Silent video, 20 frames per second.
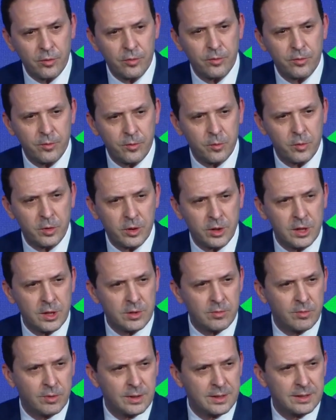of where
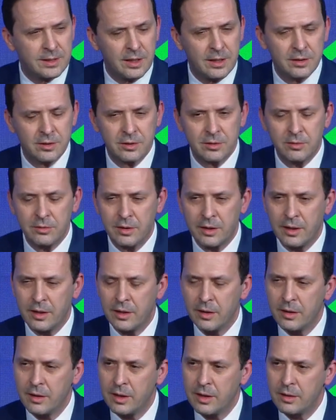Israel stands
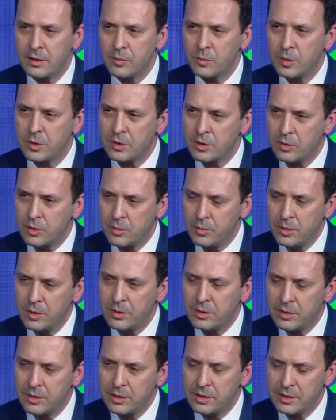today and where the
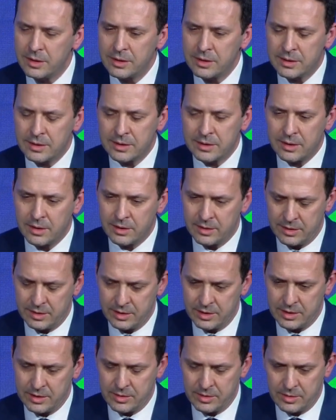community is, uh,
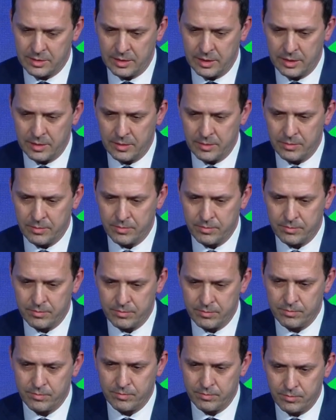is uh,
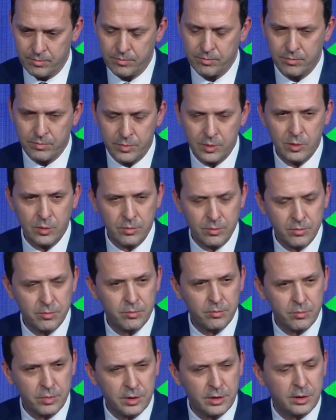
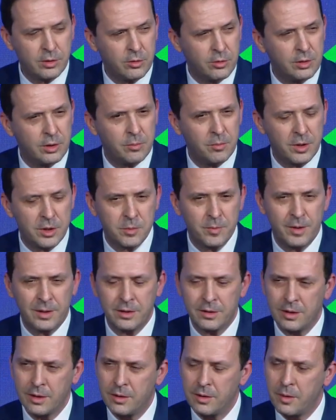pretty good and much better
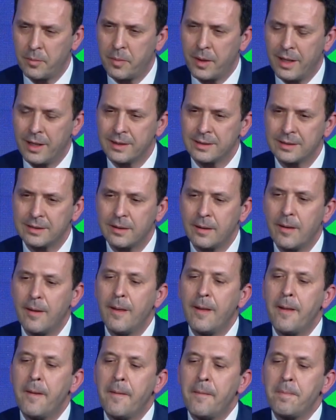than in the past.
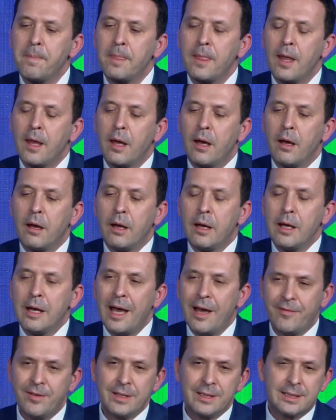
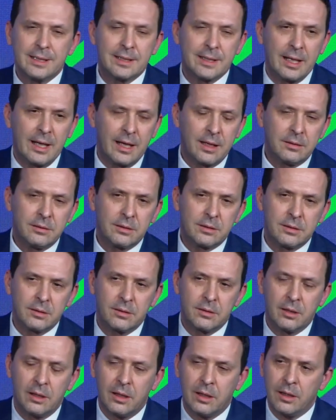Having said that,
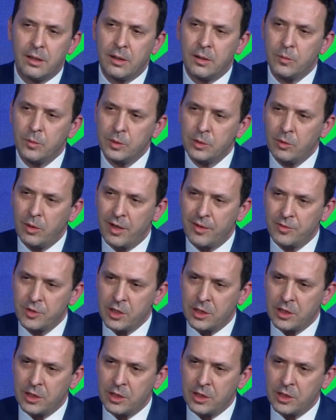uh, we do have